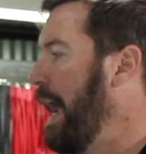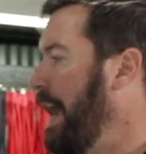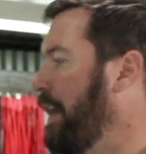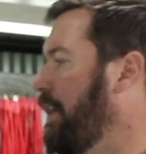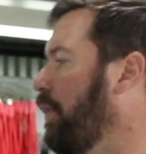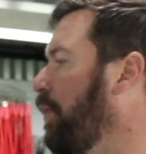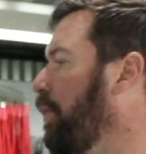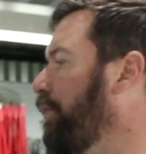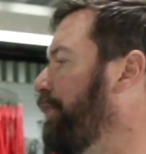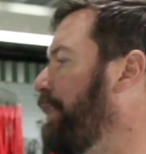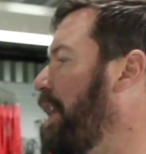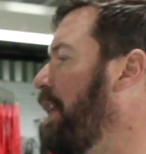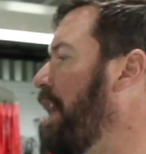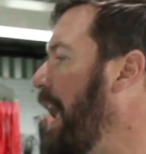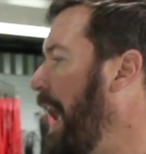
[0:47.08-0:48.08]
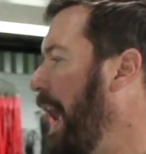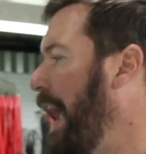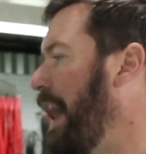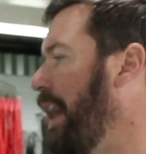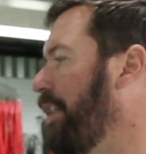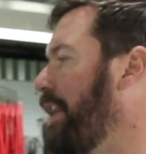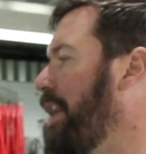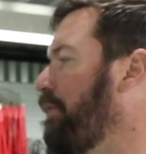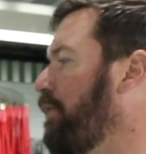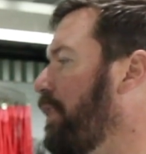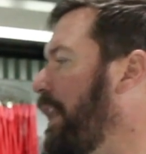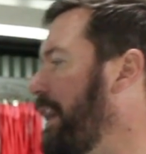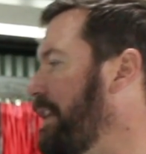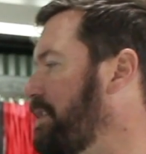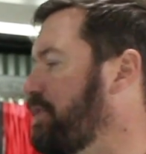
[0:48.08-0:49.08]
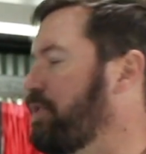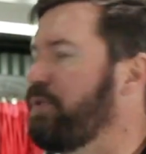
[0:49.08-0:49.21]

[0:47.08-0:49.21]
and also how that relates